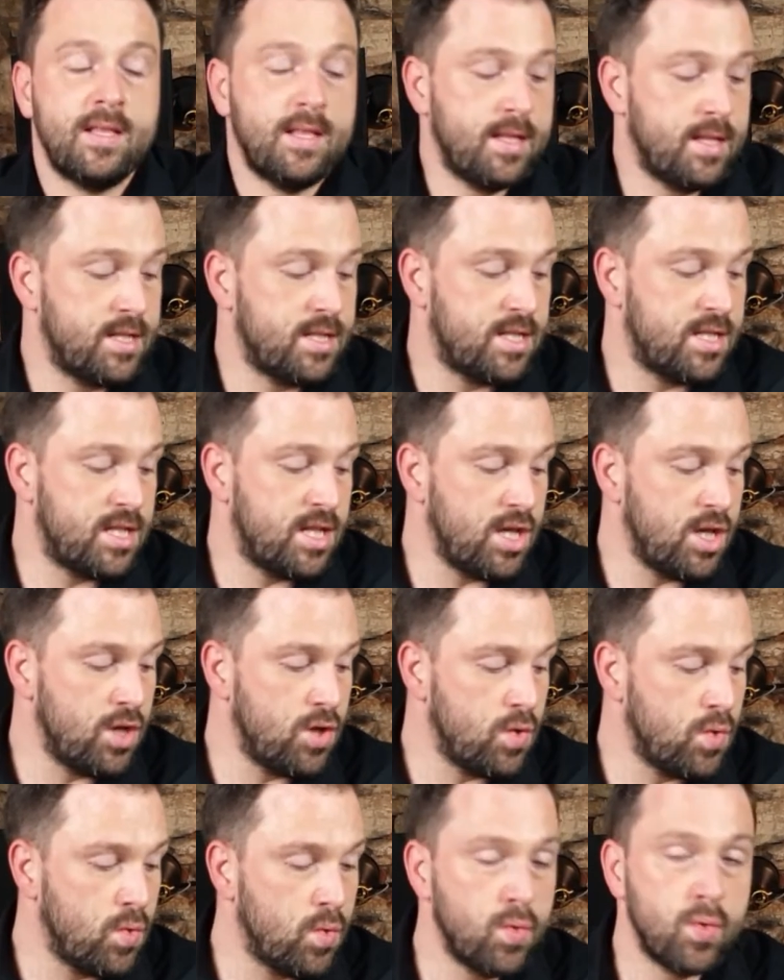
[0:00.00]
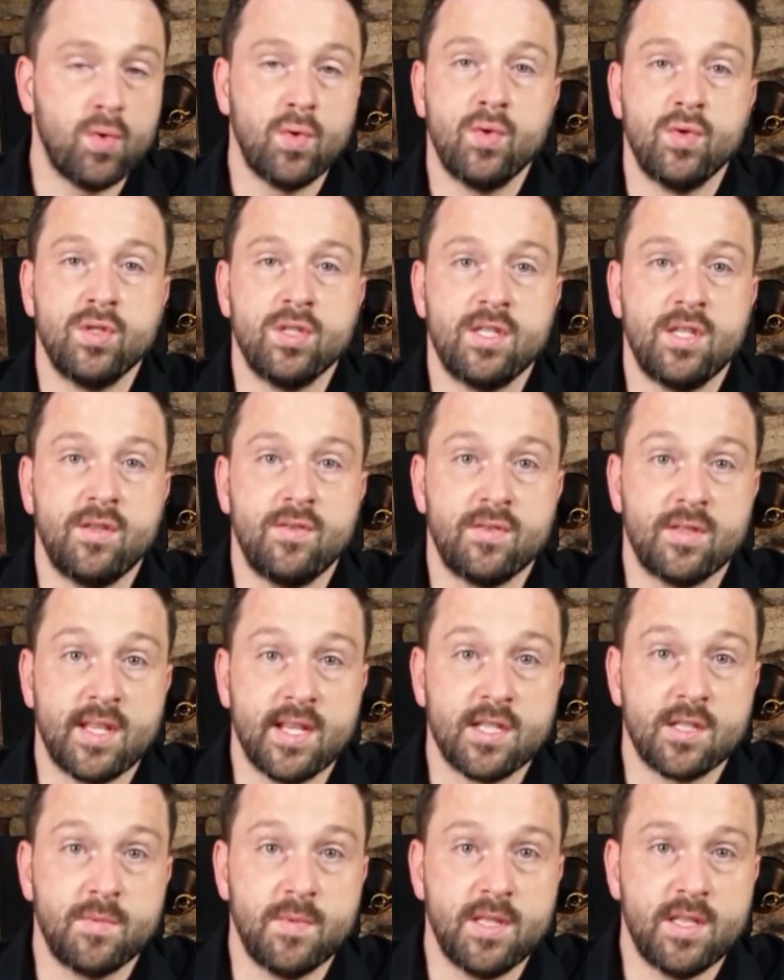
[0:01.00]
See you
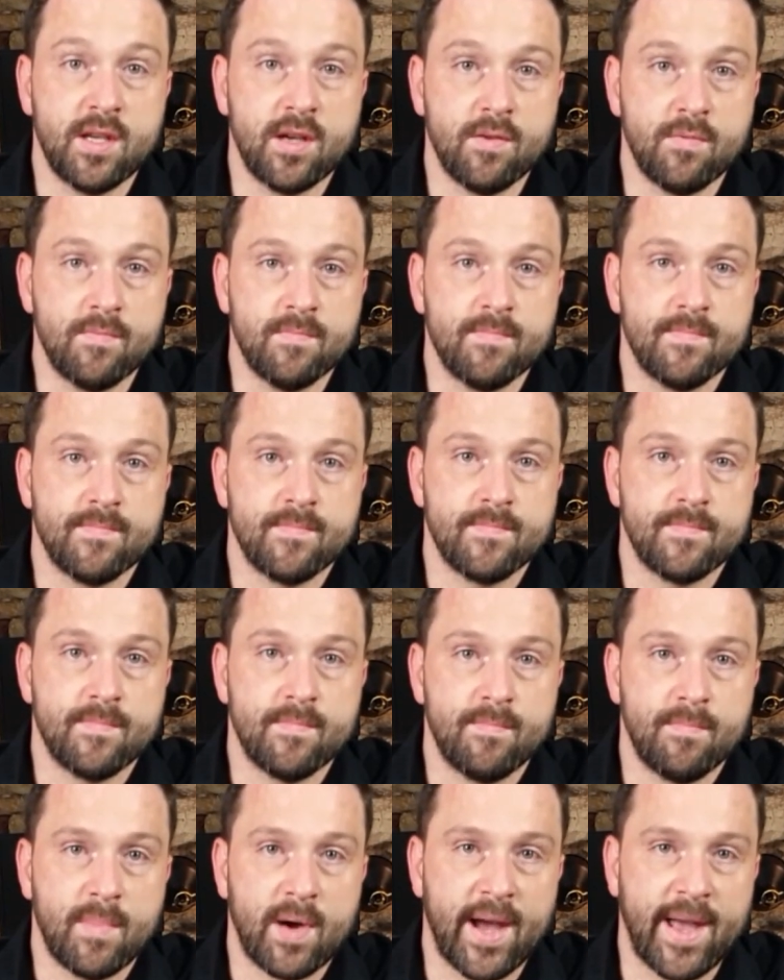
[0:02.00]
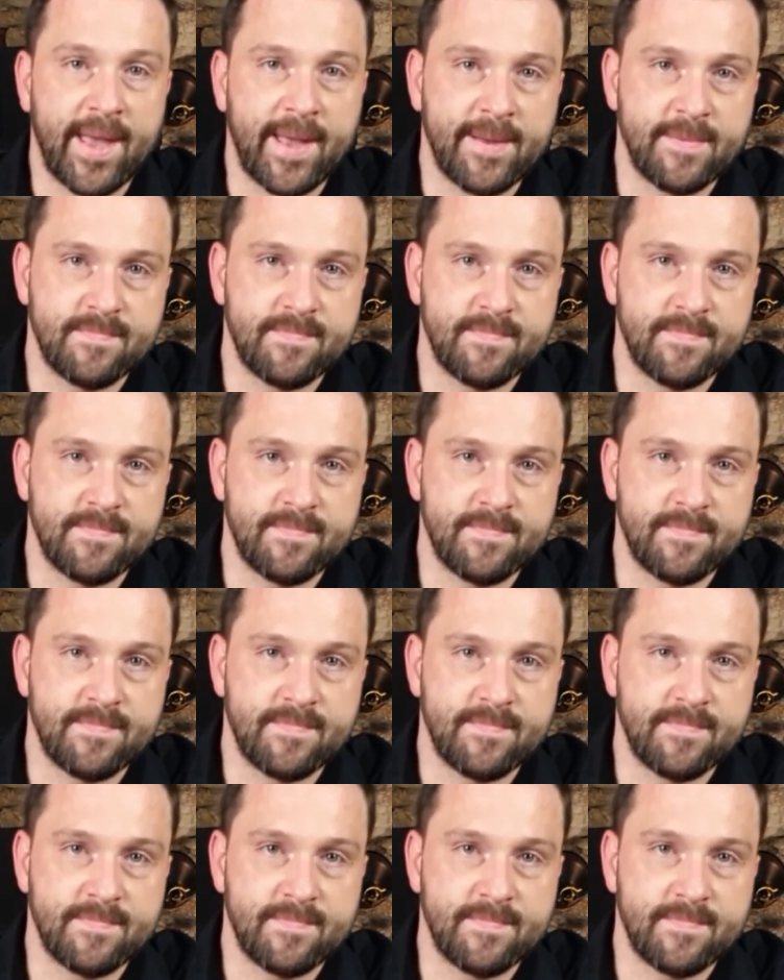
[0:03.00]
next video. Bye.